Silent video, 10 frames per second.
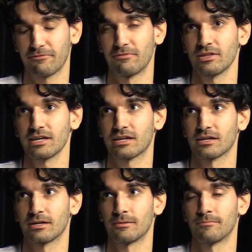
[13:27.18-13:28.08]
I feel like
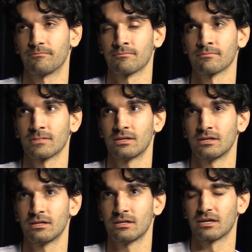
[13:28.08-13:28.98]
um,
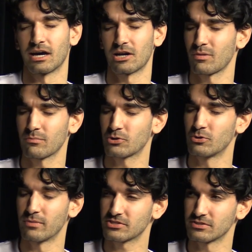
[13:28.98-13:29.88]
I don't remember
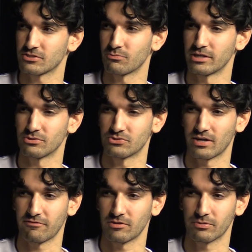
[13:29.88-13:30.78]
who mentioned this when he was
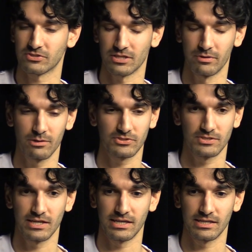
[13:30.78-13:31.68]
drafted, but somebody was
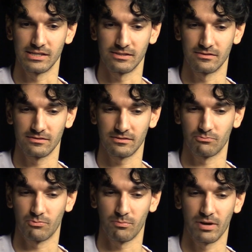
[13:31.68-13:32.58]
saying he
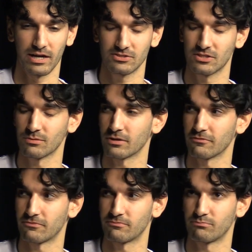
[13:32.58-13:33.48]
reminds them
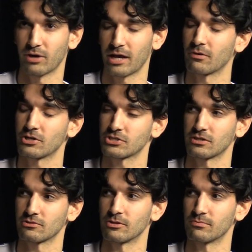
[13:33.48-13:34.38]
of Brad
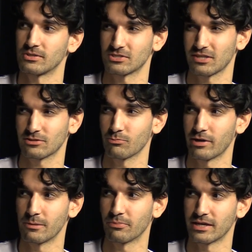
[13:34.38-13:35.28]
Marchand a little bit, just like the
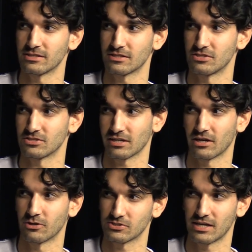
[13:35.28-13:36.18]
way he plays, because he's just like
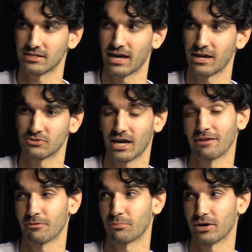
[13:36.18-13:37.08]
undersized guy who's
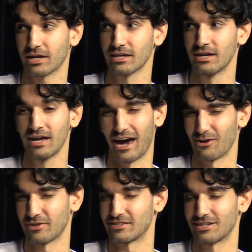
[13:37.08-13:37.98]
kind of a prick. I
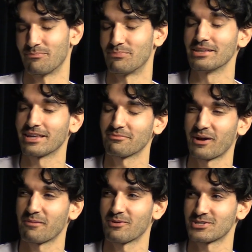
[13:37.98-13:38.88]
don't think he's gonna be like
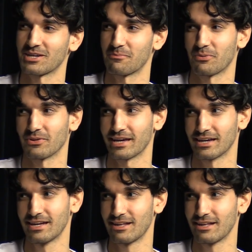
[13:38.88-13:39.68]
Brad Marchand, but like